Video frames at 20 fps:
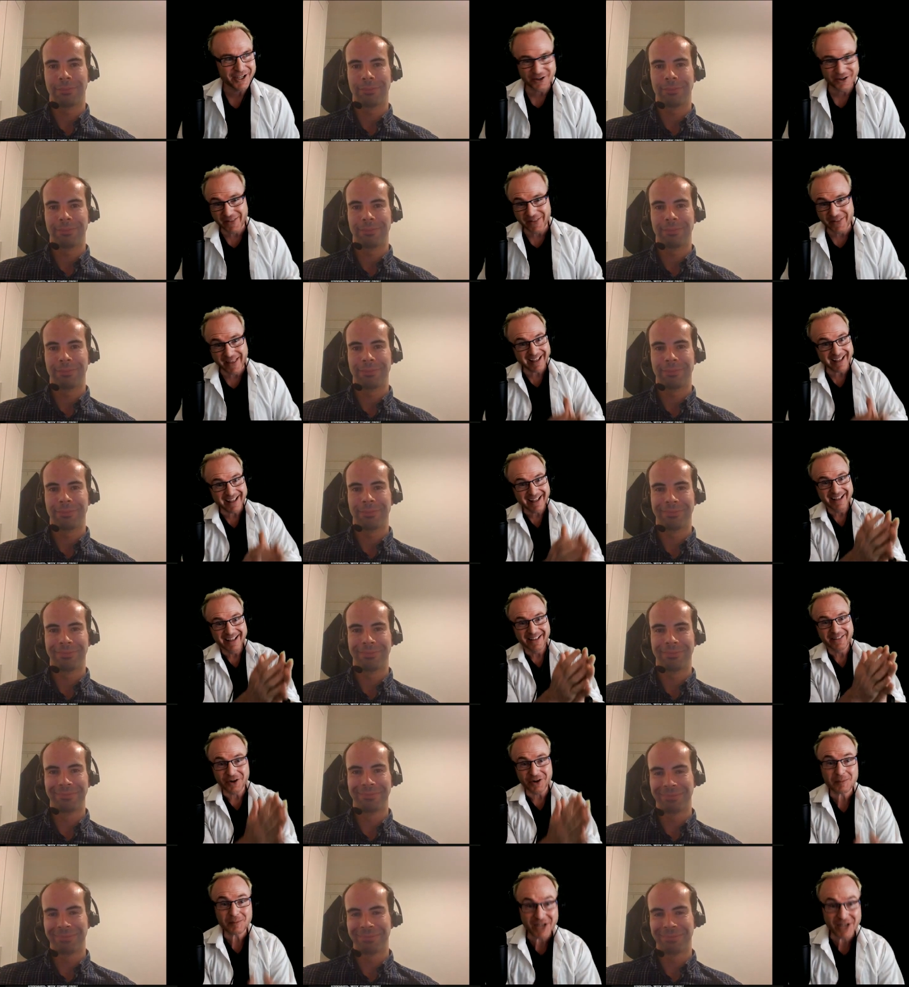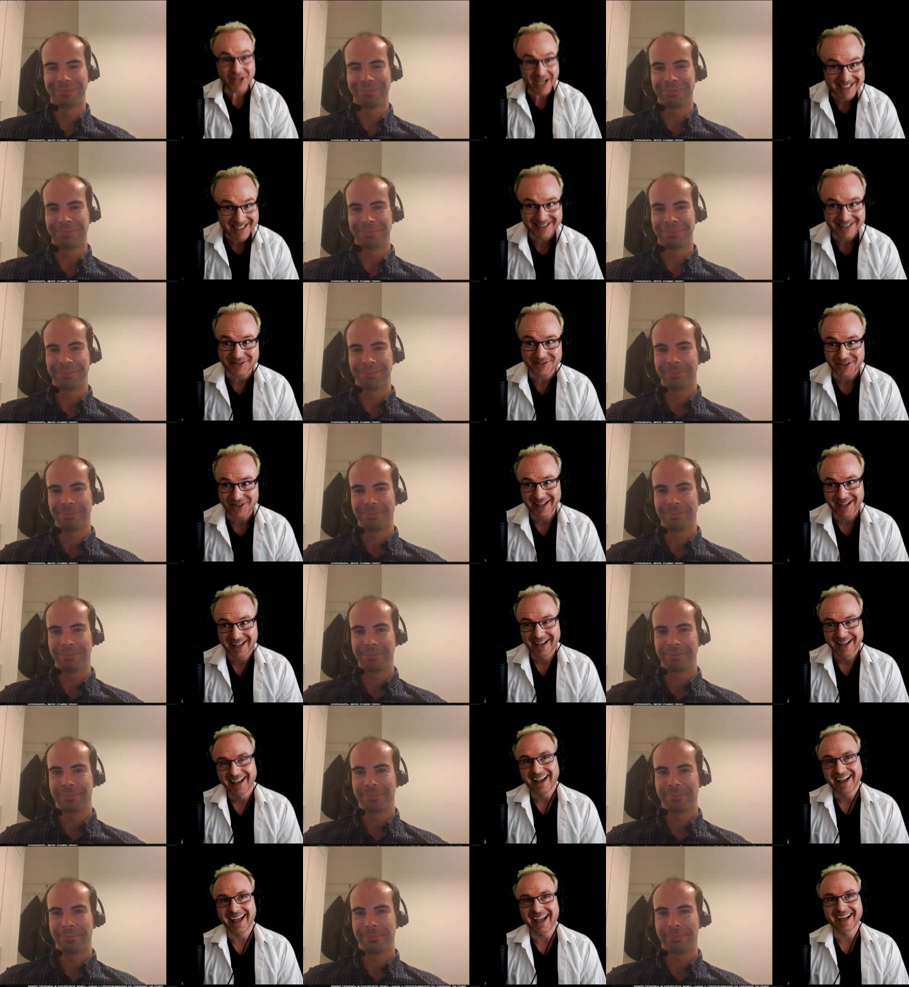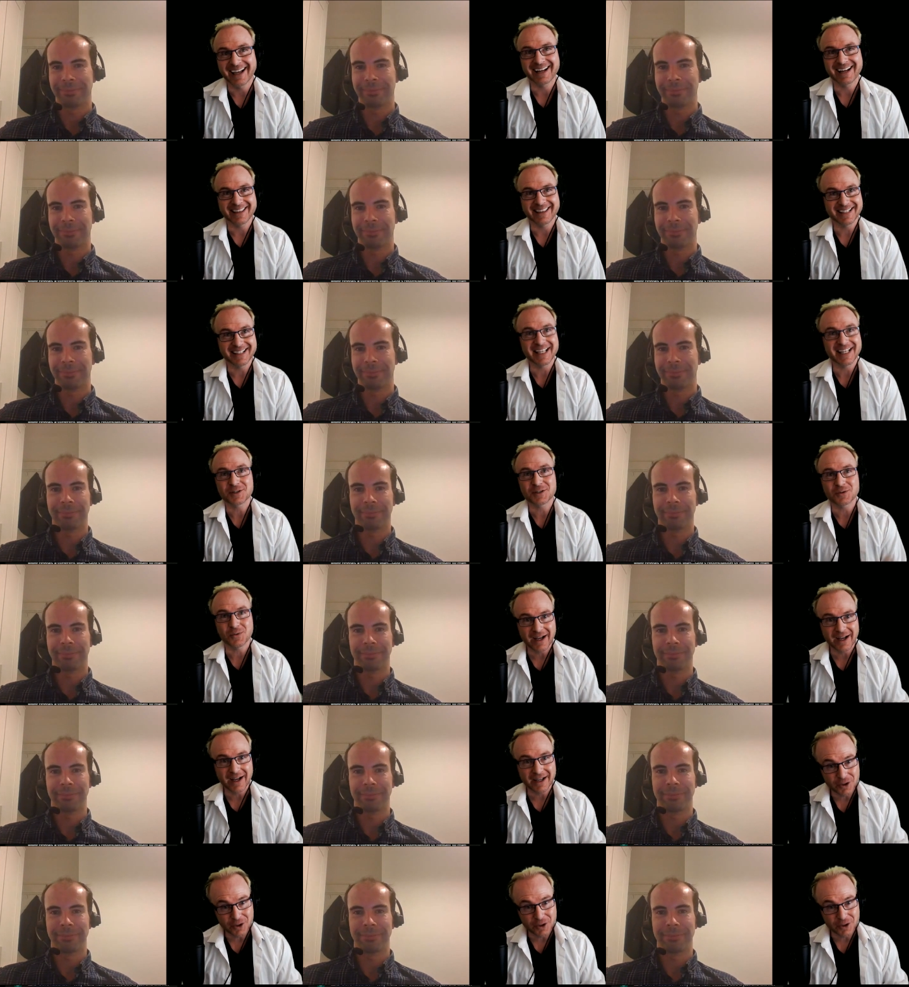Speaker 1: you know, they they're objective, and I think that's why